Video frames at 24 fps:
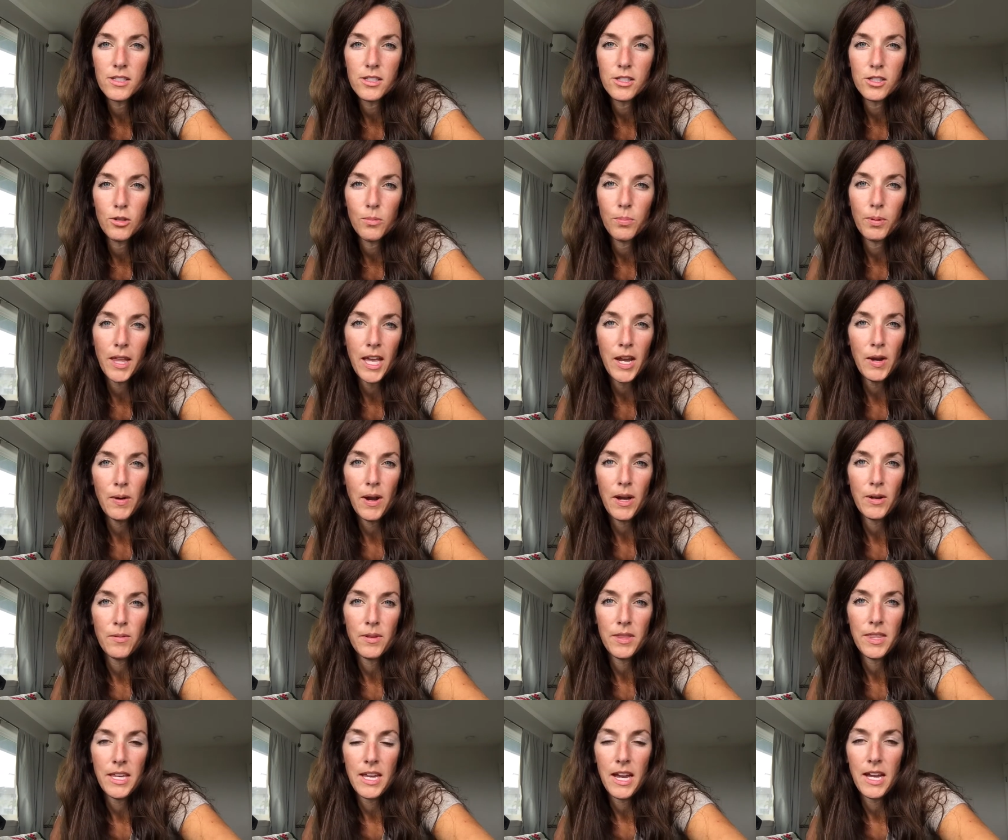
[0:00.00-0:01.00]
to play around
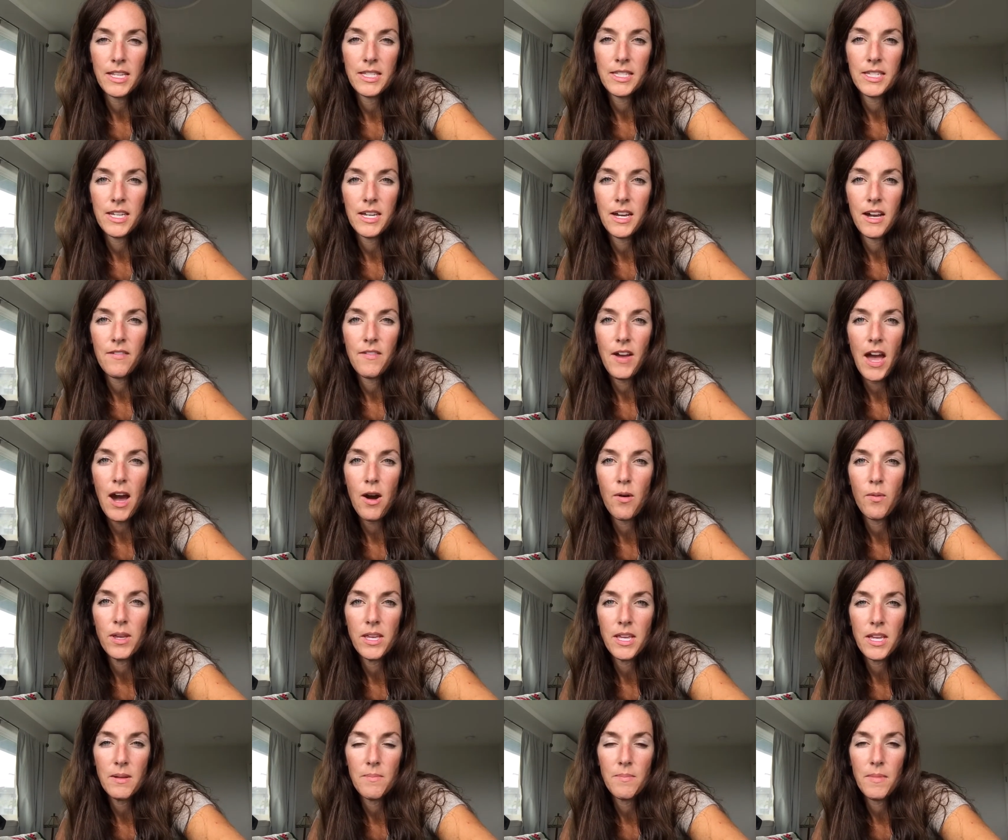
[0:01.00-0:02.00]
with the idea of how
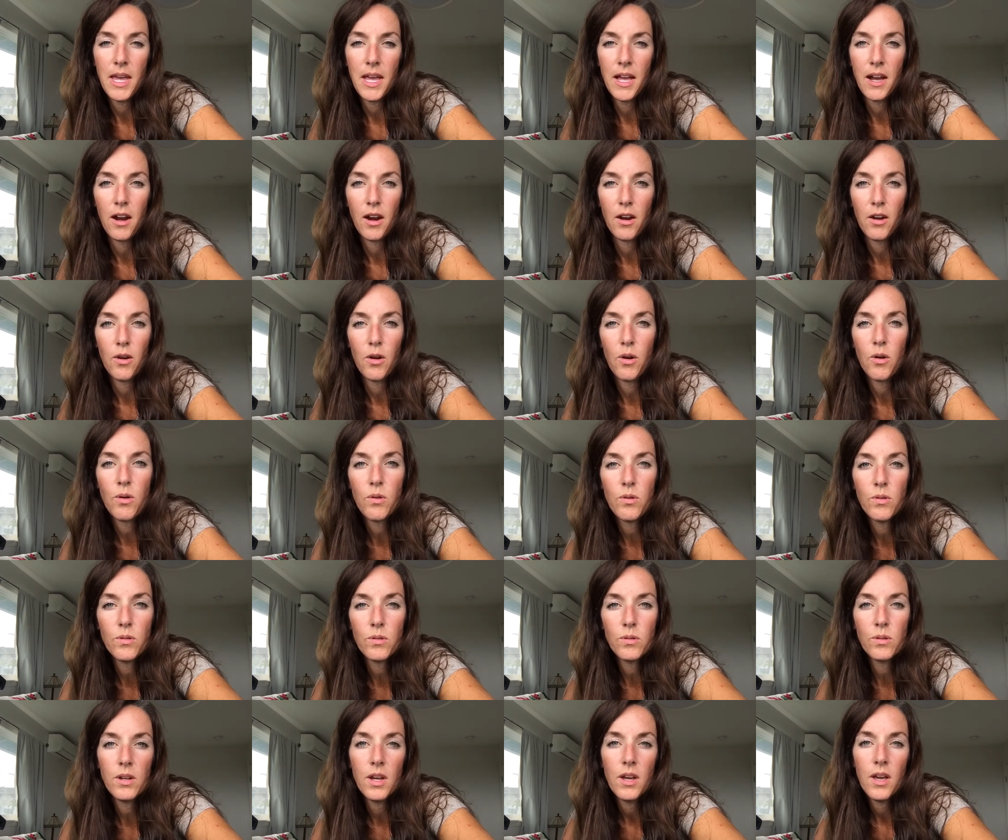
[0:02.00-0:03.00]
we can make our
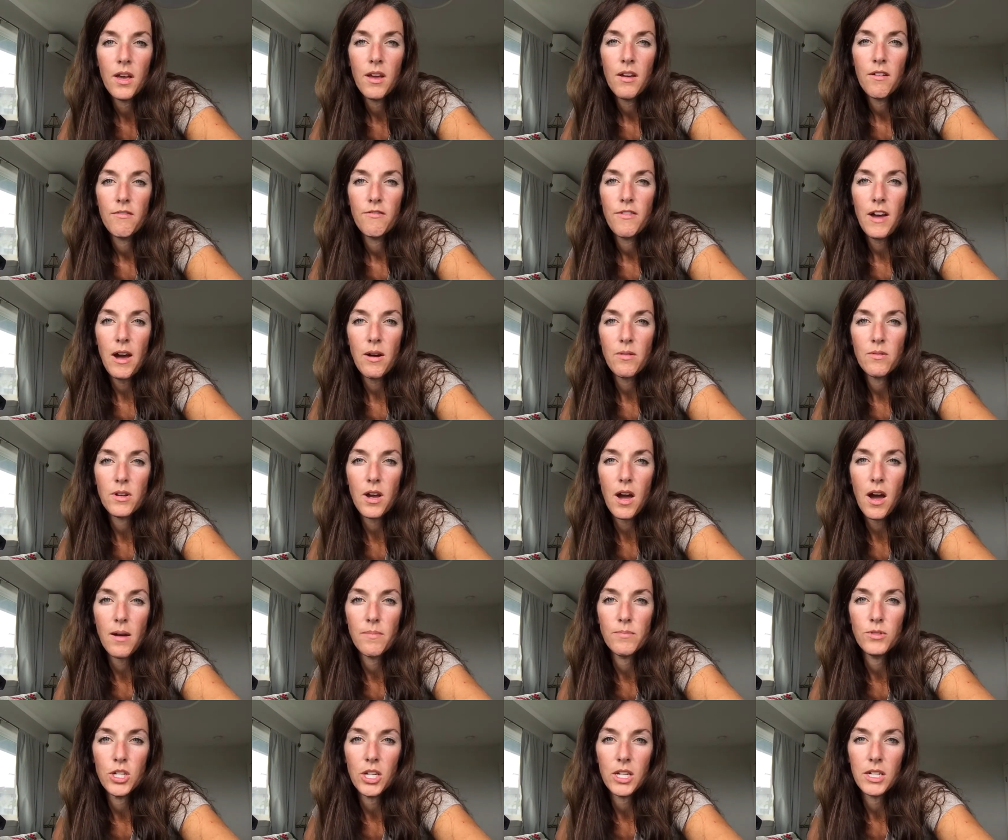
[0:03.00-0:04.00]
own found
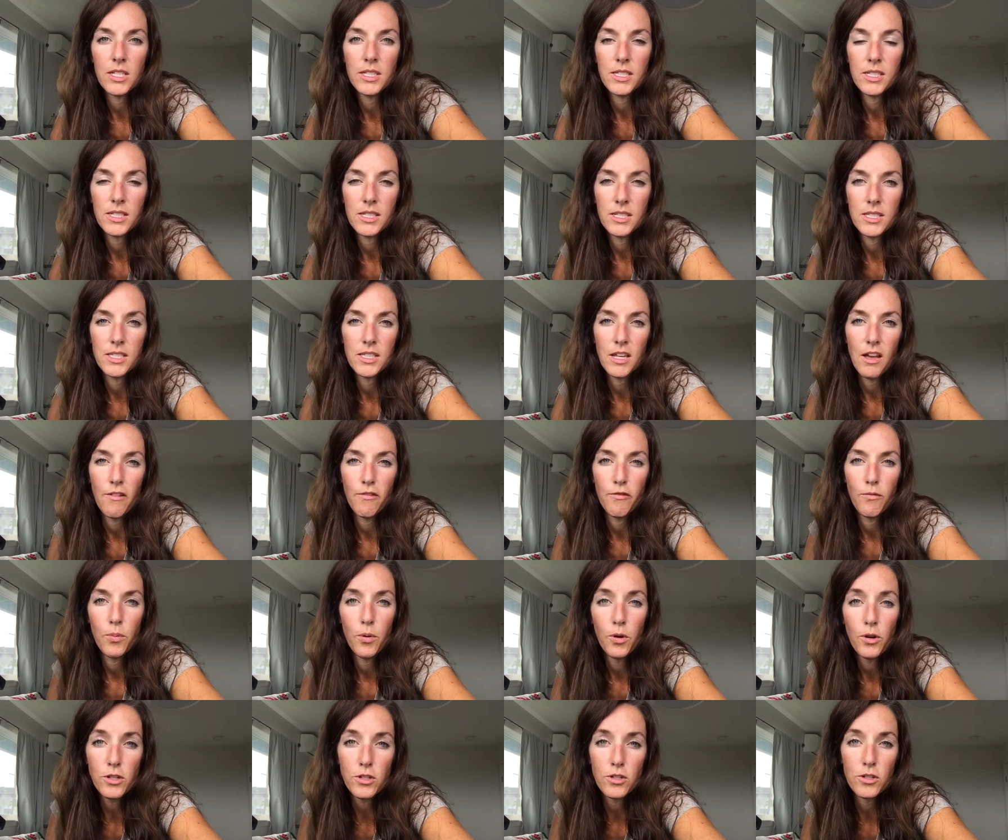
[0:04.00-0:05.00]
object
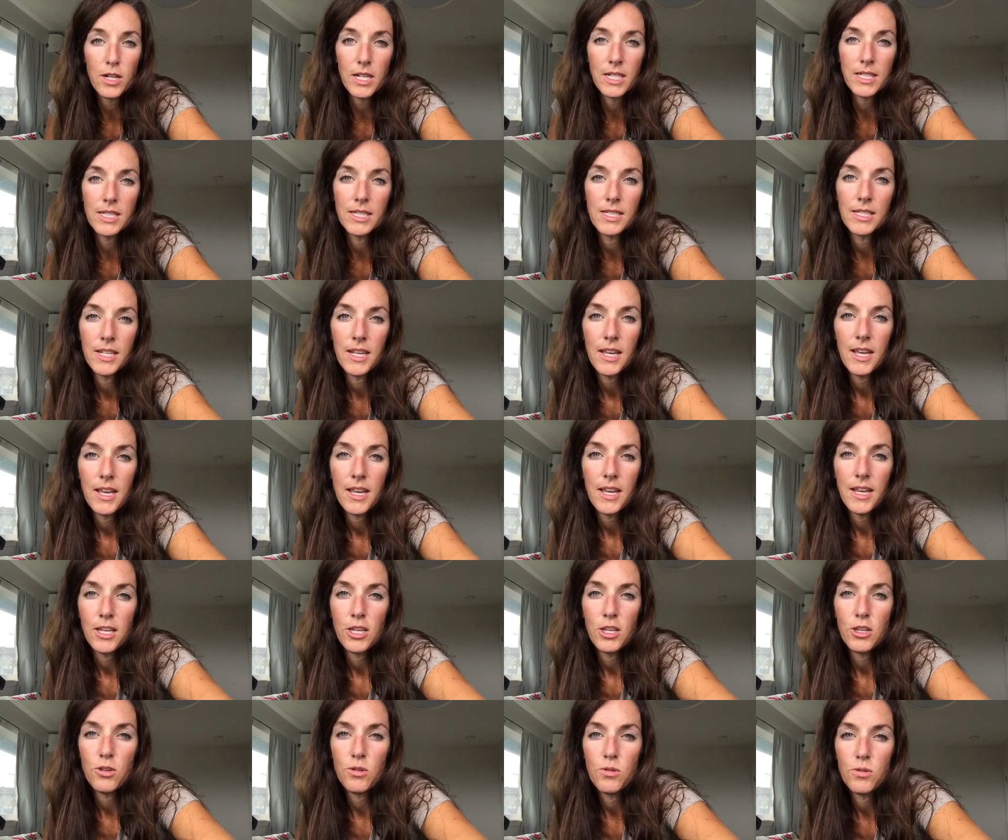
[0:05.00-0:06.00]
self-portraits
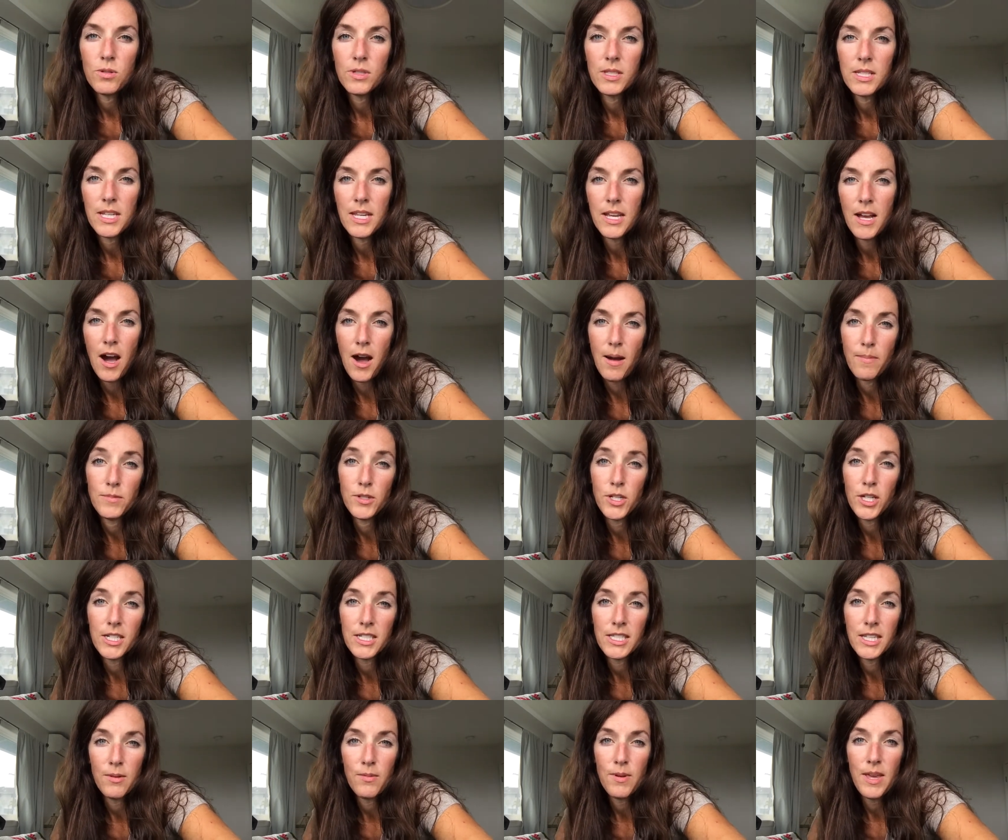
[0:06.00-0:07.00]
using
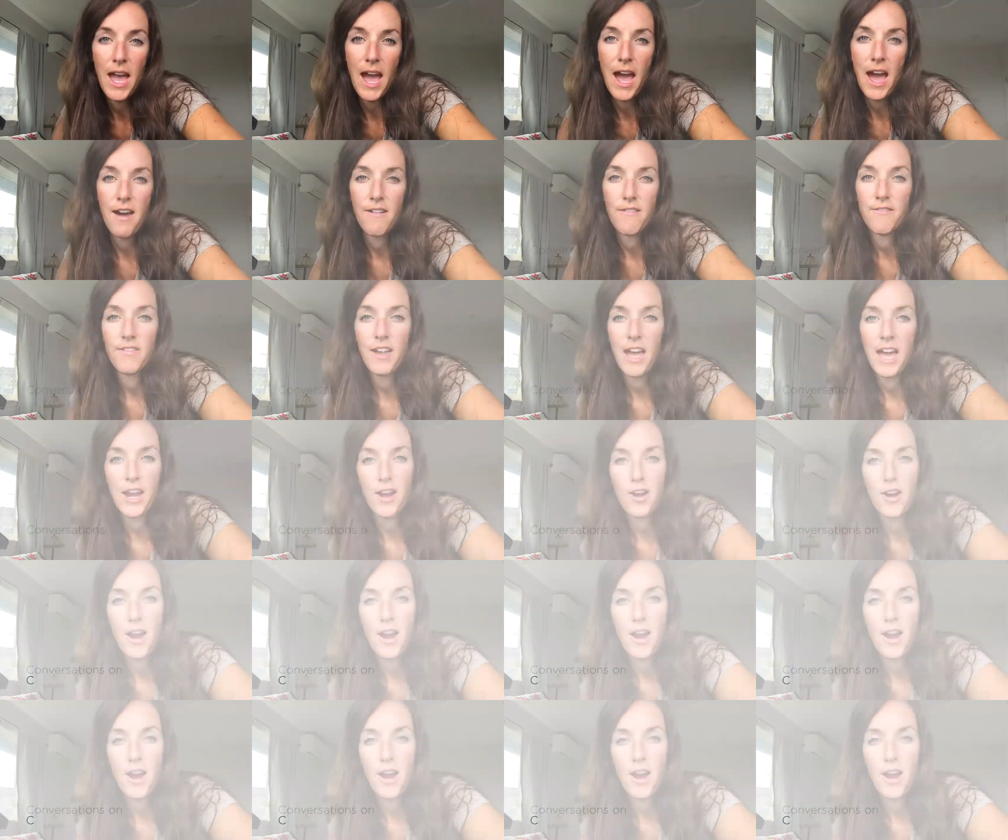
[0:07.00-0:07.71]
objects that we have at our